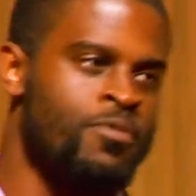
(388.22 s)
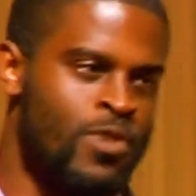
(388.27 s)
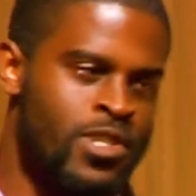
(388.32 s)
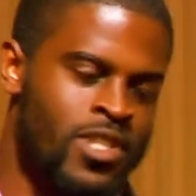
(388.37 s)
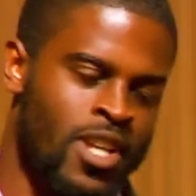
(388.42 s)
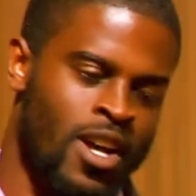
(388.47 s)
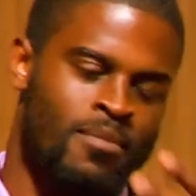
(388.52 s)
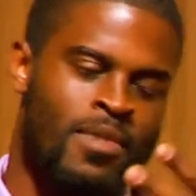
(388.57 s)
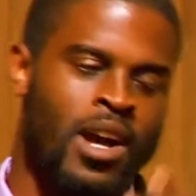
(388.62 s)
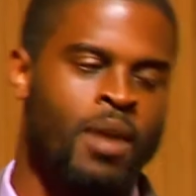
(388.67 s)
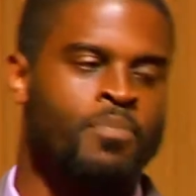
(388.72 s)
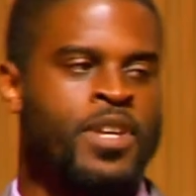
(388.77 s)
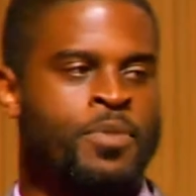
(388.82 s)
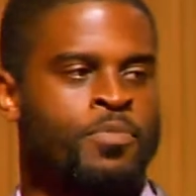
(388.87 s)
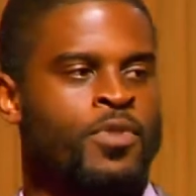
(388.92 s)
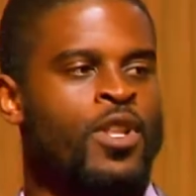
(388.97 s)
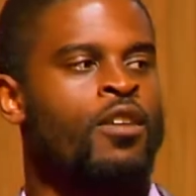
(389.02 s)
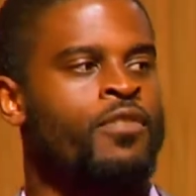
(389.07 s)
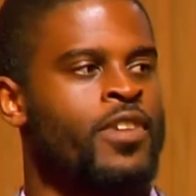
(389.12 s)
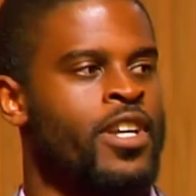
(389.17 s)
We're talking about
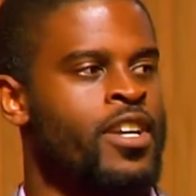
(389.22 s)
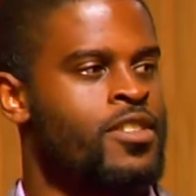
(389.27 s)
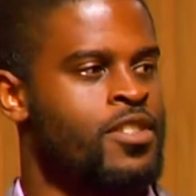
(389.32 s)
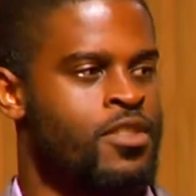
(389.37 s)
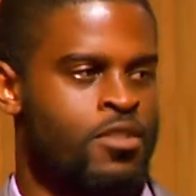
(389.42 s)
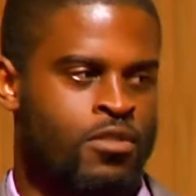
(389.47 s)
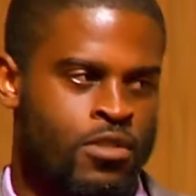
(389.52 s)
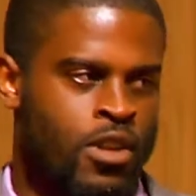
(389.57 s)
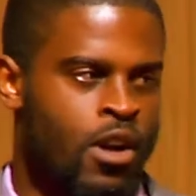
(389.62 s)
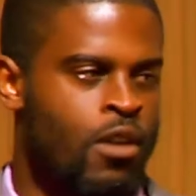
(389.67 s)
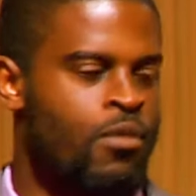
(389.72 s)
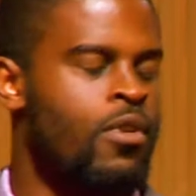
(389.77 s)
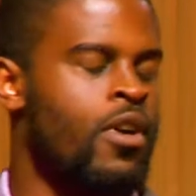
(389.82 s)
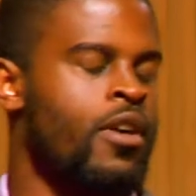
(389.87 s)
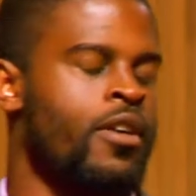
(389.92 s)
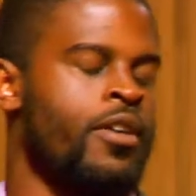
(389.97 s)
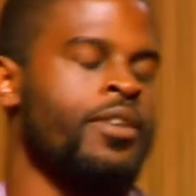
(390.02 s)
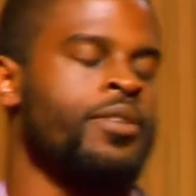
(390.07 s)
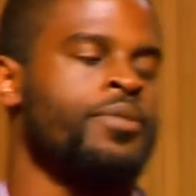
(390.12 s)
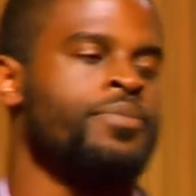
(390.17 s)
people over here too. Don't
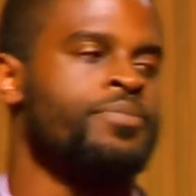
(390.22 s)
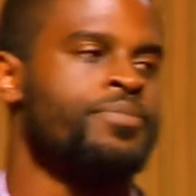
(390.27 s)
worry.